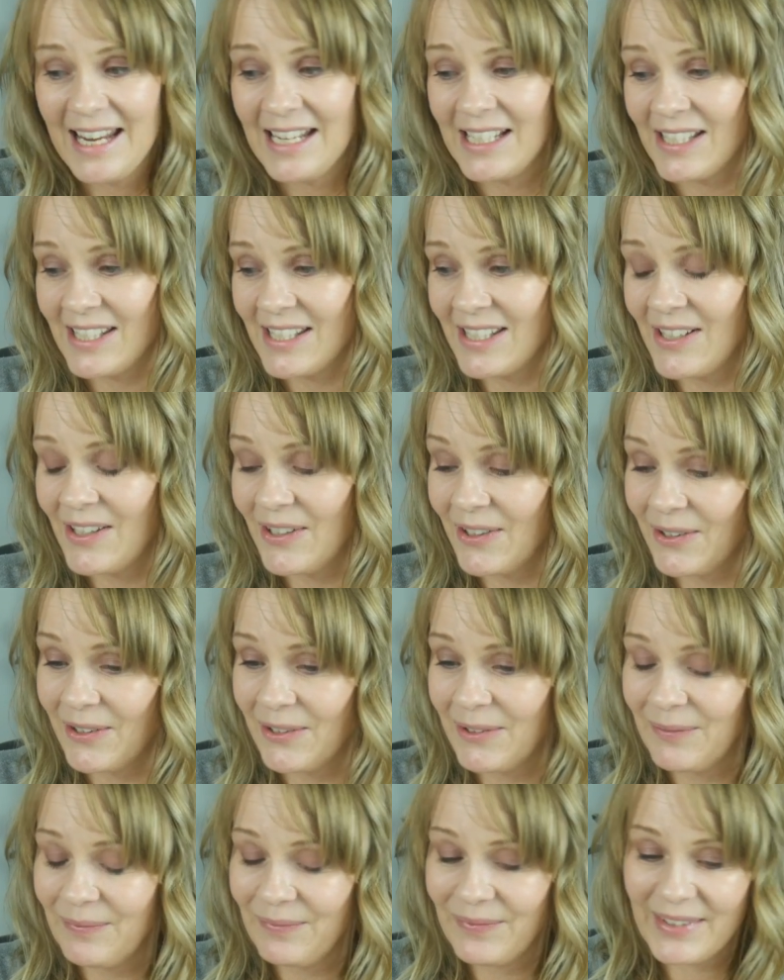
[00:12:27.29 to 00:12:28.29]

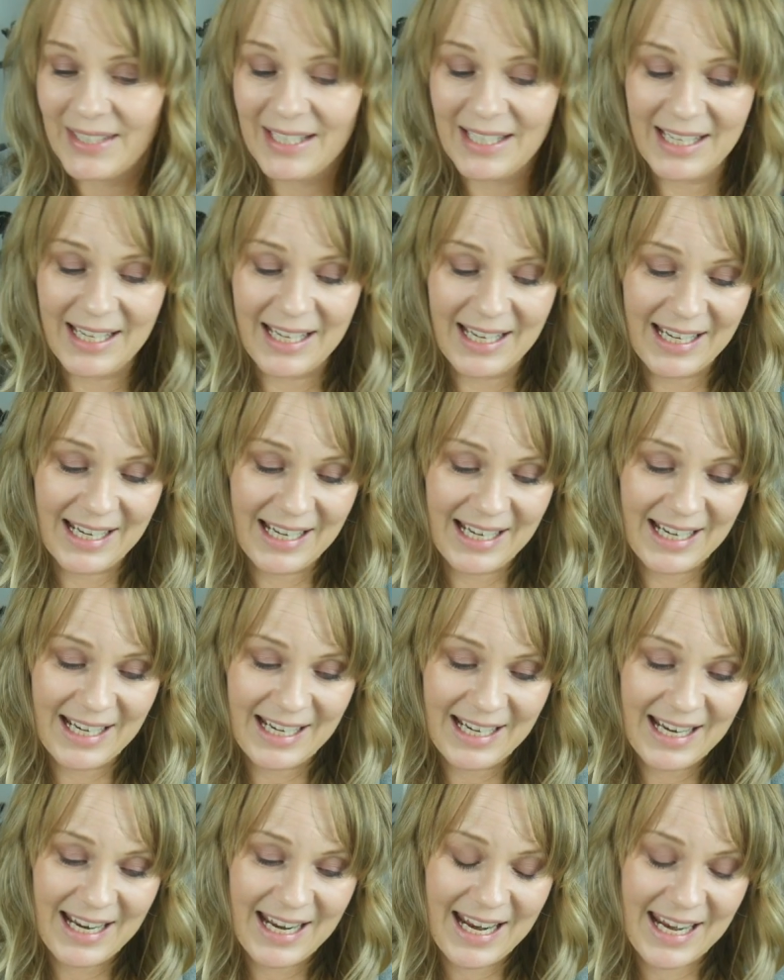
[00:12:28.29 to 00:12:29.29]
So
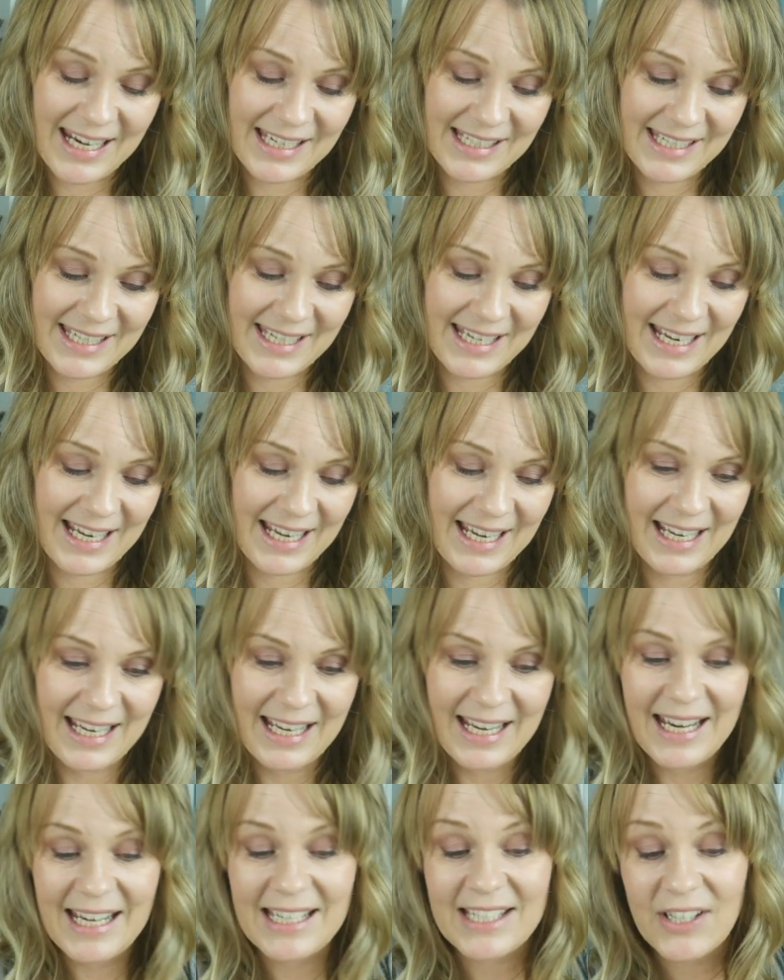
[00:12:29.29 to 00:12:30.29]
it
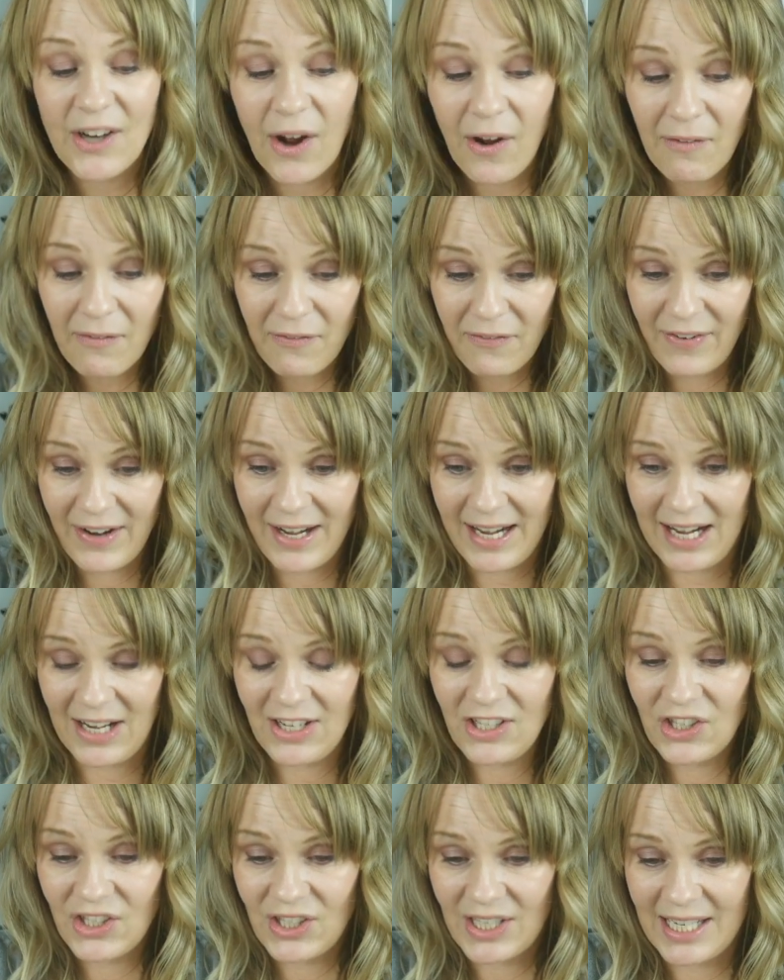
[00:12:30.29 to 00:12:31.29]
is not
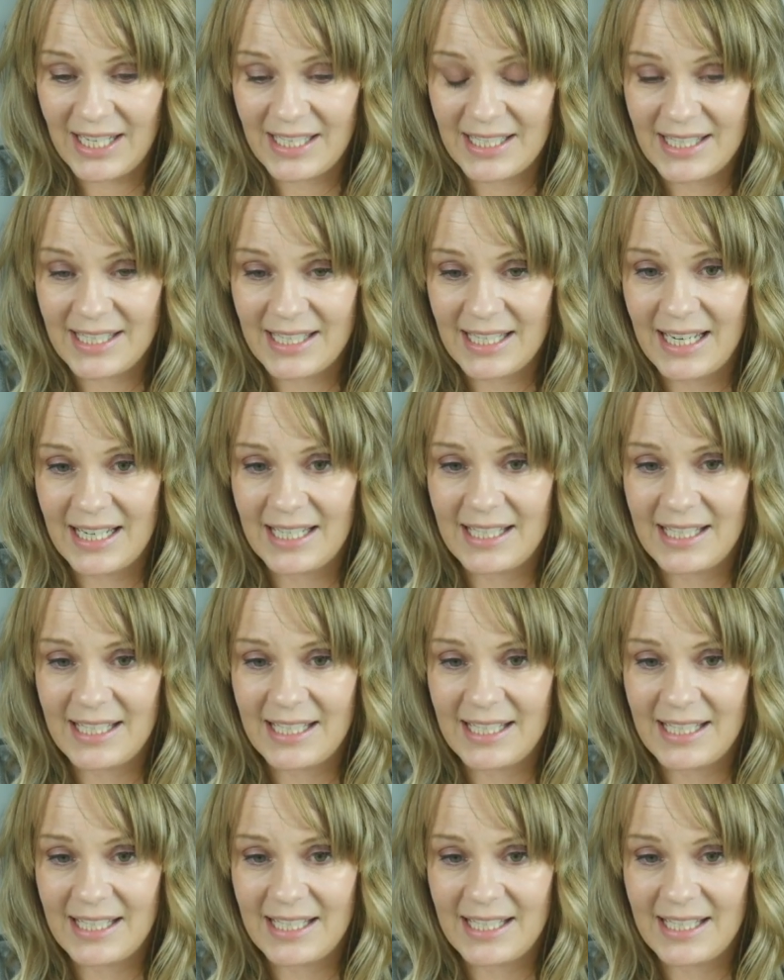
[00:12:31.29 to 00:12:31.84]
finished. It's